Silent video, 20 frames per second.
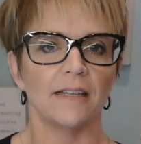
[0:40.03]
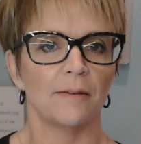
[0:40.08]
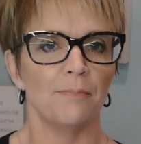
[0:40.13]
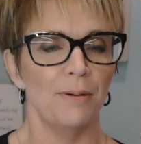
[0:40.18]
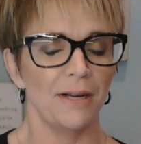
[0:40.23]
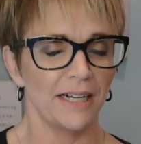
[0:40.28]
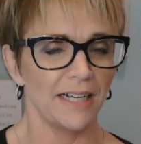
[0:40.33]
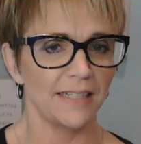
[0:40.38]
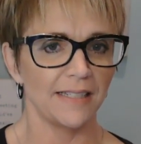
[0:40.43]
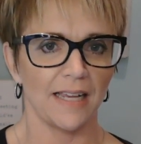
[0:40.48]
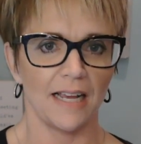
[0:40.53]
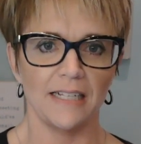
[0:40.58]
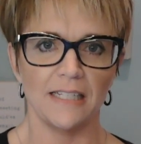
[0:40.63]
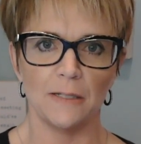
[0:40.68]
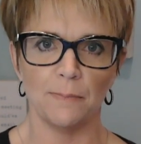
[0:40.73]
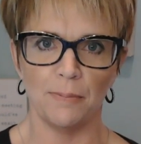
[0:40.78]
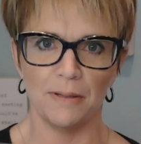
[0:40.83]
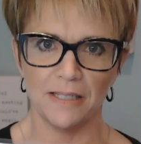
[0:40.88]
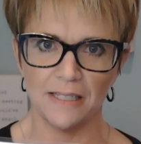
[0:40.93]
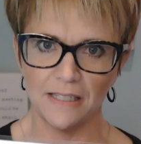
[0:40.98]
because I
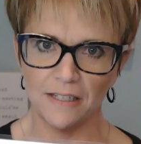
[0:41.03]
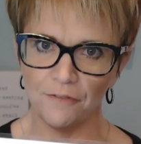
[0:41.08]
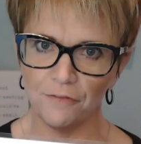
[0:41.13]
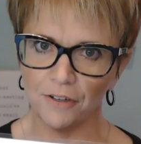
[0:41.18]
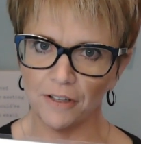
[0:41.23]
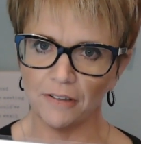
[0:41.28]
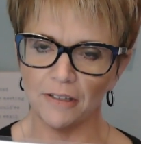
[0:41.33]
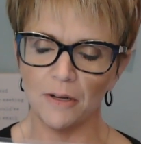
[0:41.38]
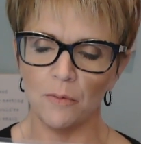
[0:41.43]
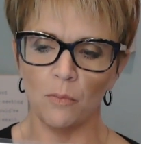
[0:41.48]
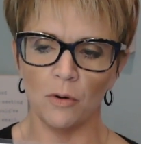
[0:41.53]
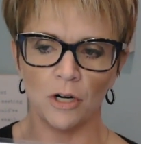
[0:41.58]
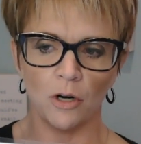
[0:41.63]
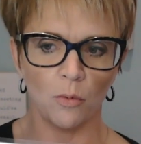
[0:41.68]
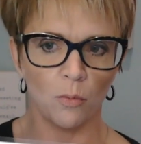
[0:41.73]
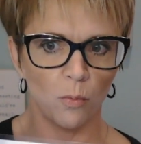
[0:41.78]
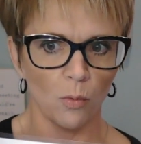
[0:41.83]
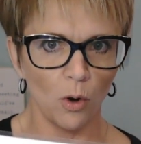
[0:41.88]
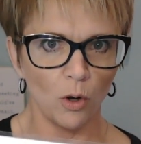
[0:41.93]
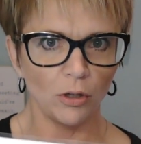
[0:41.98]
specifically want to
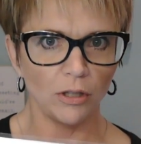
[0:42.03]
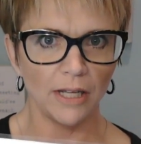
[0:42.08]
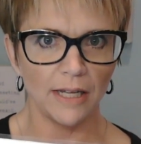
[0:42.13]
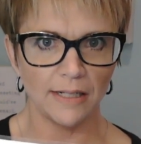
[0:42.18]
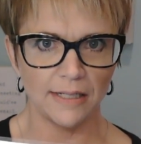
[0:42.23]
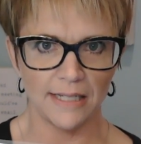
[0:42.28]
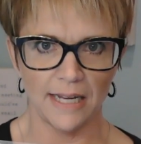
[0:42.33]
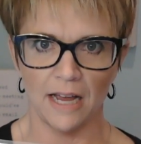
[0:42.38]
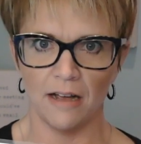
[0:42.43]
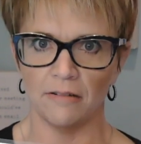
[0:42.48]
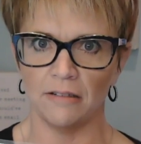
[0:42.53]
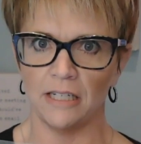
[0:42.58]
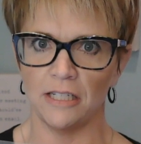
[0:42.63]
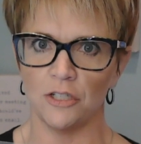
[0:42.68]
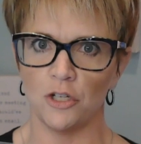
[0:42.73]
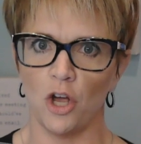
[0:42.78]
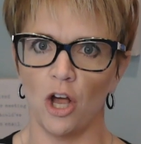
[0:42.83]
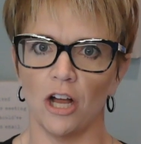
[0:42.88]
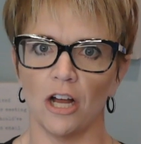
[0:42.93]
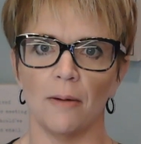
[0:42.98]
roll it down and
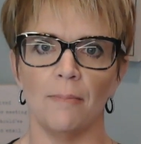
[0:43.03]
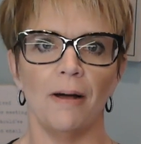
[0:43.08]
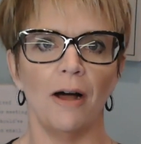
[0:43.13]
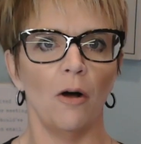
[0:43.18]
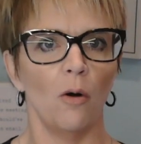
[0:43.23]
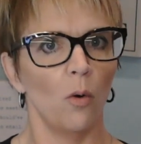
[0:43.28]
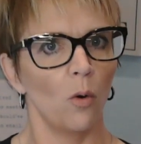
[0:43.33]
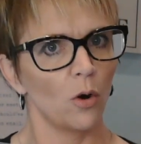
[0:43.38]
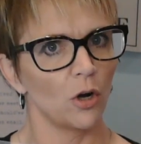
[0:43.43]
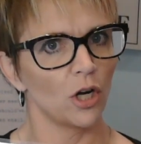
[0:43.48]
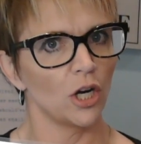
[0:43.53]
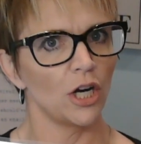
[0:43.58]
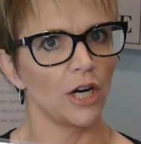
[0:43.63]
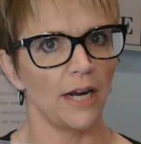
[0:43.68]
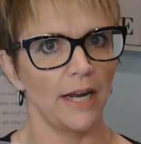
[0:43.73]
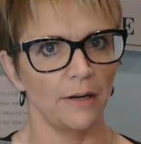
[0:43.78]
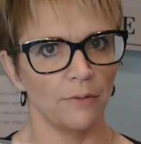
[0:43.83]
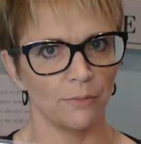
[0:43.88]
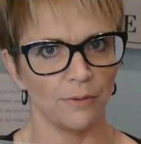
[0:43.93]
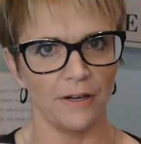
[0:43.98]
talk about order
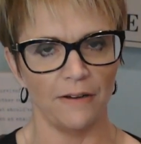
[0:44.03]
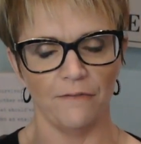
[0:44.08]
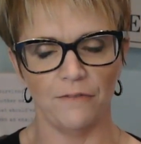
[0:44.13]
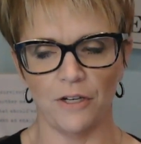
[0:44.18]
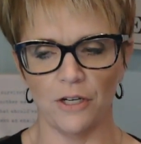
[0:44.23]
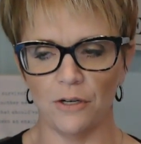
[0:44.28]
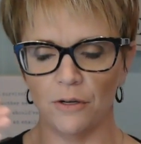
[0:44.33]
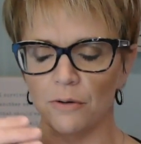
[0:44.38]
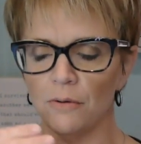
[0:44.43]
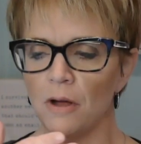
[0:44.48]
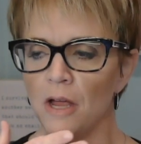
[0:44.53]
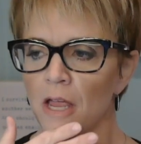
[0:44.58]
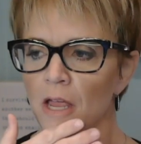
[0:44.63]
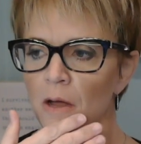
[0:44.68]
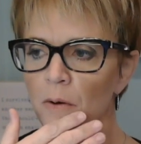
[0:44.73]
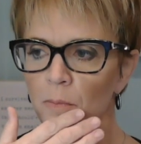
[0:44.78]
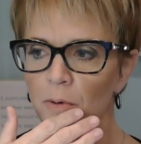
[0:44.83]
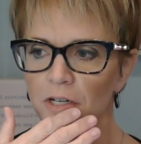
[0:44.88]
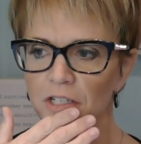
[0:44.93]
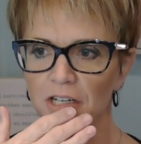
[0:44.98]
and review,
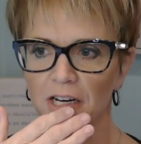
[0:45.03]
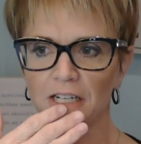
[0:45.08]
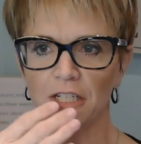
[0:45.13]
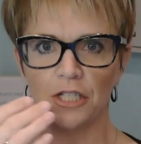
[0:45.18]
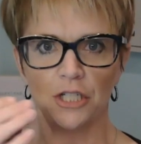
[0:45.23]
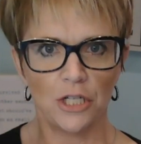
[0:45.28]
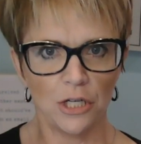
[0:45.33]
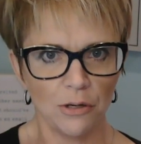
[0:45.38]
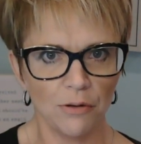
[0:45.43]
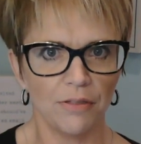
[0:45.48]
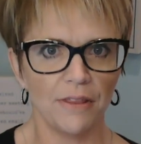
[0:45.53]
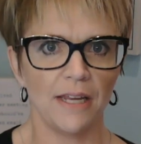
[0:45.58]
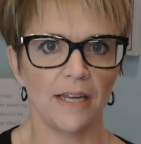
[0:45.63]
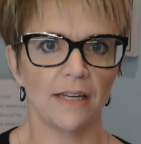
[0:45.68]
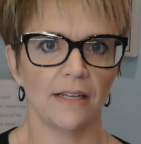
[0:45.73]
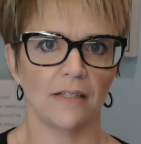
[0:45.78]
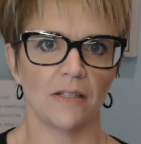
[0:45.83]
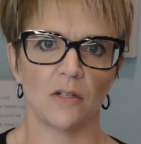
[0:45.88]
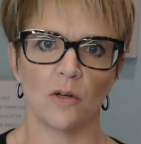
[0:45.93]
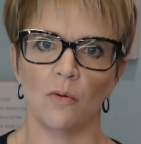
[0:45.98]
which I do think
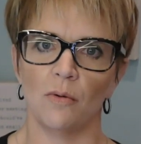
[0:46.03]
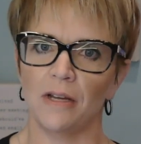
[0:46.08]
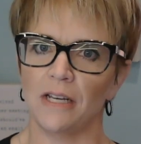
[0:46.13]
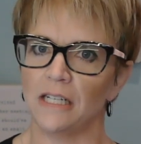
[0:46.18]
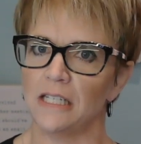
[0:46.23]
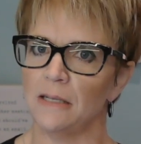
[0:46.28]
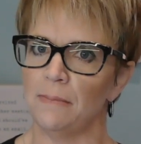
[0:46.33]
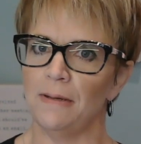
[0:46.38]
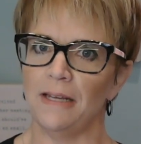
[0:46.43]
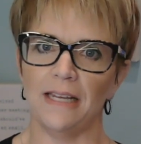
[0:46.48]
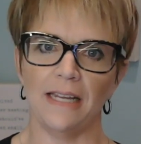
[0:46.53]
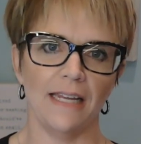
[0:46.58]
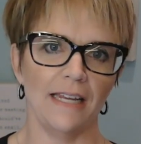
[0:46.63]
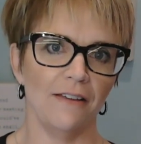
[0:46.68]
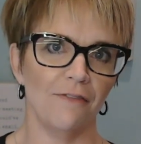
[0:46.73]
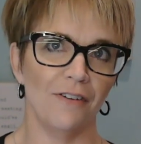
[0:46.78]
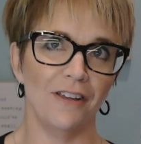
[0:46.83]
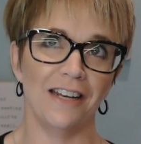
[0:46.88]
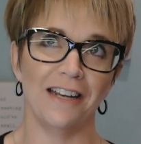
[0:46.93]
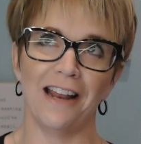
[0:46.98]
is going to be
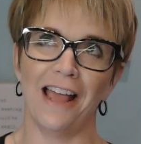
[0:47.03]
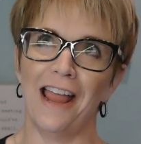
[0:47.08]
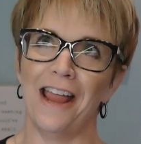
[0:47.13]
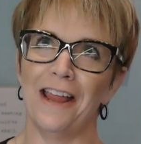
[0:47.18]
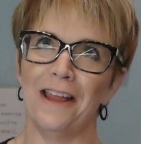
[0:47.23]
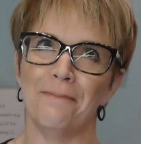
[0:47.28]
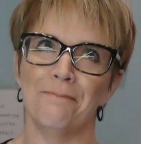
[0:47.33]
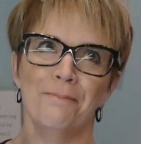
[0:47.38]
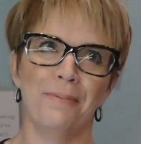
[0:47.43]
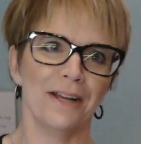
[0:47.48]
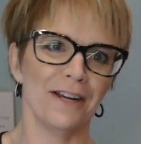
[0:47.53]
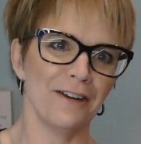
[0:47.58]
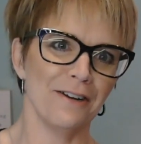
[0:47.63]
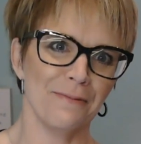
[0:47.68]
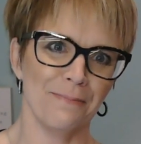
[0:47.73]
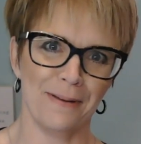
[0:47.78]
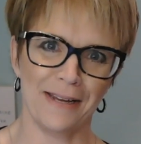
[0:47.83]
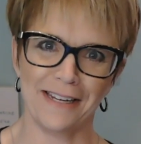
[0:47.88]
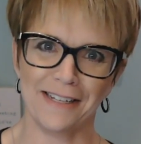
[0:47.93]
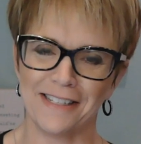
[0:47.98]
even a bigger
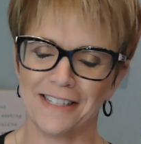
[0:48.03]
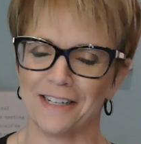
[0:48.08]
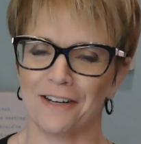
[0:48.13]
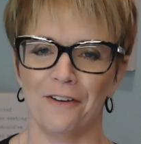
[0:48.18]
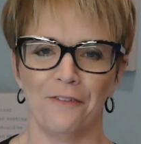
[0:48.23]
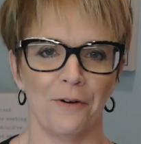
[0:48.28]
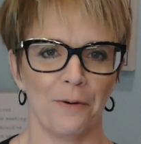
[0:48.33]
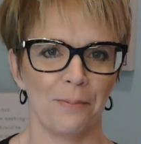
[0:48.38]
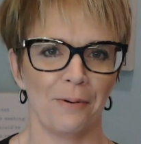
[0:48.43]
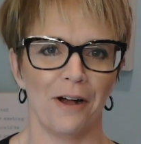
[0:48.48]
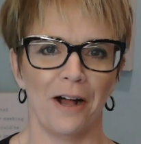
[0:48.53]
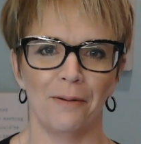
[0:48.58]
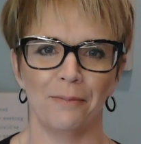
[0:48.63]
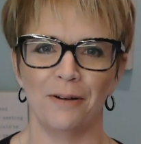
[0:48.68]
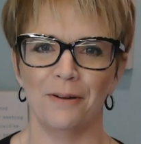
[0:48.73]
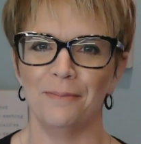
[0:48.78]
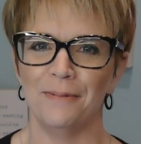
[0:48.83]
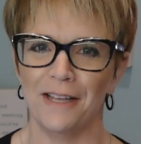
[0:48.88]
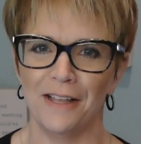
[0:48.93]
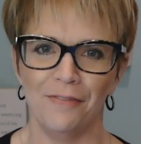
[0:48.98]
beast of a
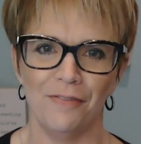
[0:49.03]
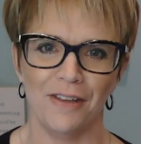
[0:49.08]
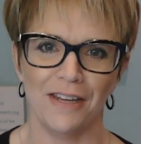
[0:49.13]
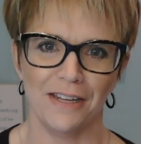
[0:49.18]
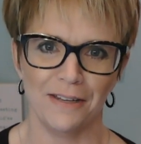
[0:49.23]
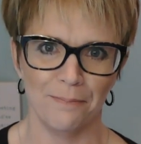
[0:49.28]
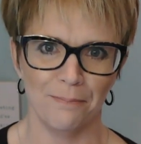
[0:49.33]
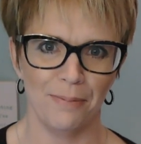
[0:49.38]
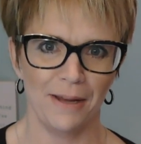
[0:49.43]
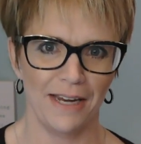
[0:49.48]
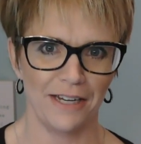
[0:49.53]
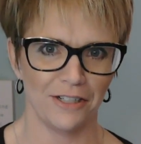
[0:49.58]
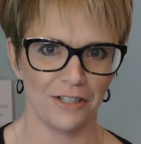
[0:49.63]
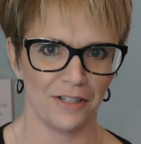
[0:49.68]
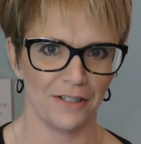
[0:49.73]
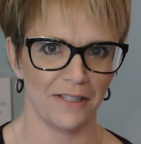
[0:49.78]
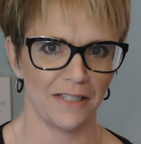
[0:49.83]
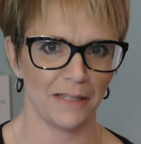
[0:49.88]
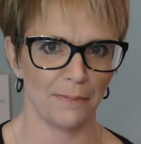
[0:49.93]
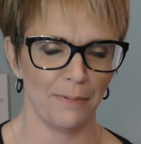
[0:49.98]
problem in the
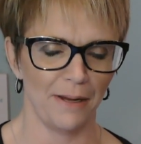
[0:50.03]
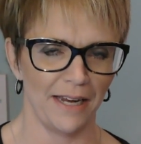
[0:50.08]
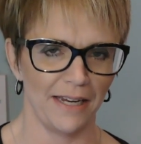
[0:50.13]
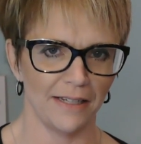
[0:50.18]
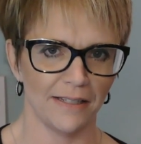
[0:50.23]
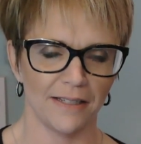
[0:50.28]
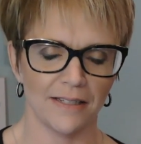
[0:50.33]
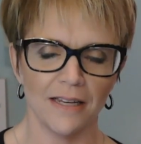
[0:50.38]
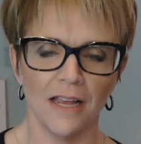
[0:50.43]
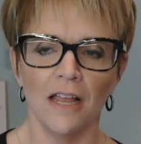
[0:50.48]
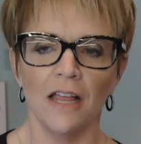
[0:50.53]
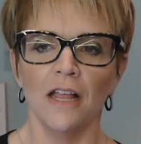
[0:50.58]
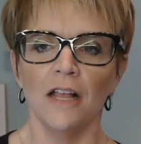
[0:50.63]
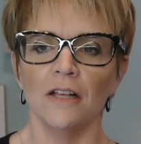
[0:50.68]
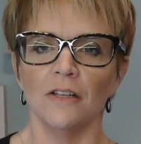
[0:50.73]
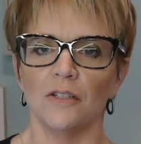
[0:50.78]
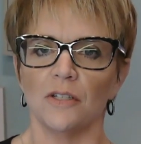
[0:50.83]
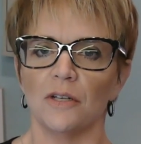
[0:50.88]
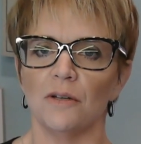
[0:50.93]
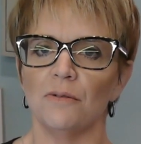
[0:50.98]
inpatient space.
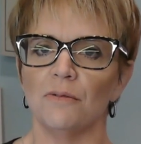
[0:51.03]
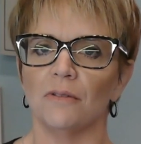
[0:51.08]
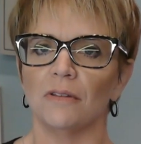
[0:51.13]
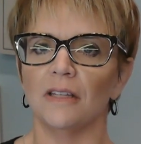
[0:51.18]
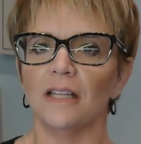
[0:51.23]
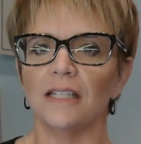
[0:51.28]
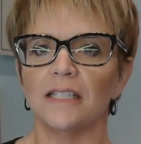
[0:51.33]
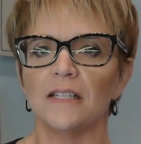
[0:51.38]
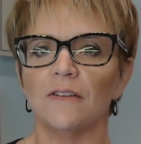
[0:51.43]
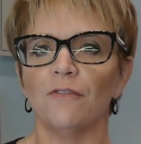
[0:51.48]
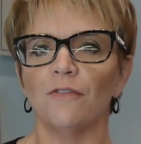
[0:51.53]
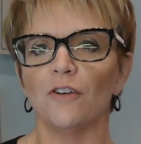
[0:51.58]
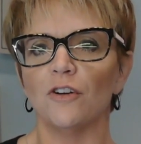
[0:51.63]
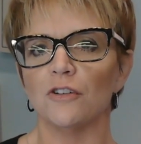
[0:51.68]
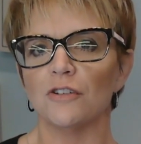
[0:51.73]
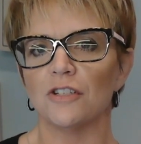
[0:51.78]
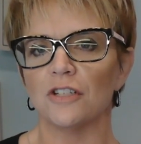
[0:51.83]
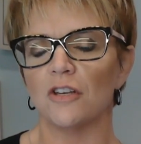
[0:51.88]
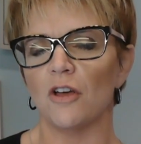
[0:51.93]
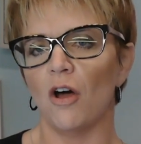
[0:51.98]
So let's
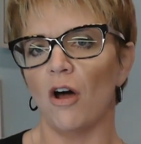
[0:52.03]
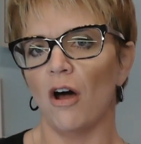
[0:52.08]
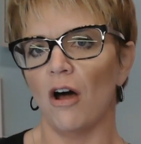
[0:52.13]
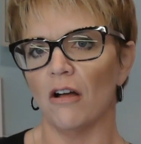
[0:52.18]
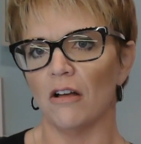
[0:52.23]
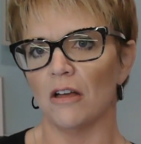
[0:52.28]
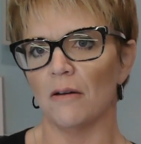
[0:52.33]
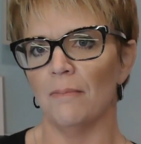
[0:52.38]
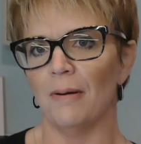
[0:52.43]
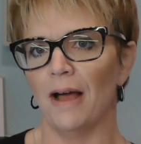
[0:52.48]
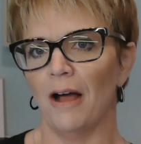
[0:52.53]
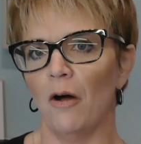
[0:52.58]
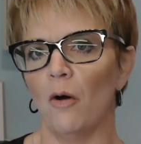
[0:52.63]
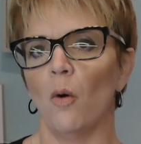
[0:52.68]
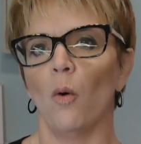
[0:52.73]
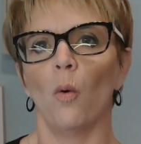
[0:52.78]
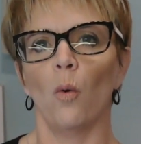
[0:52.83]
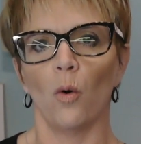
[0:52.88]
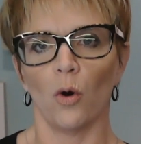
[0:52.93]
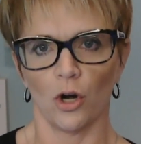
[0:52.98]
first talk
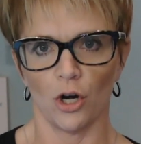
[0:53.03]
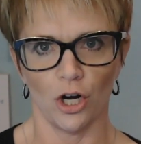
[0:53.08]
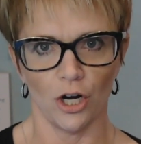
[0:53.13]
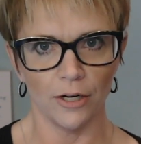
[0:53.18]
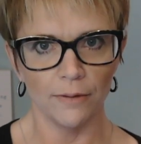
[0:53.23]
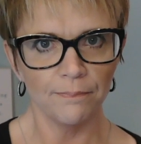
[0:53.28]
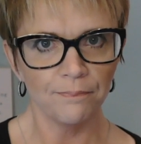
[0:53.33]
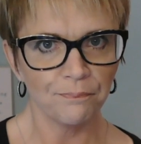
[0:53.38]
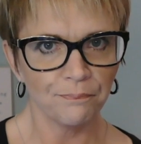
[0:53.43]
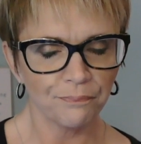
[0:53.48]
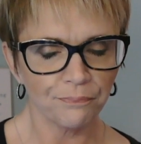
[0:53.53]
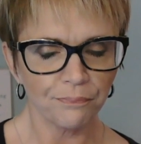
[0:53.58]
about order.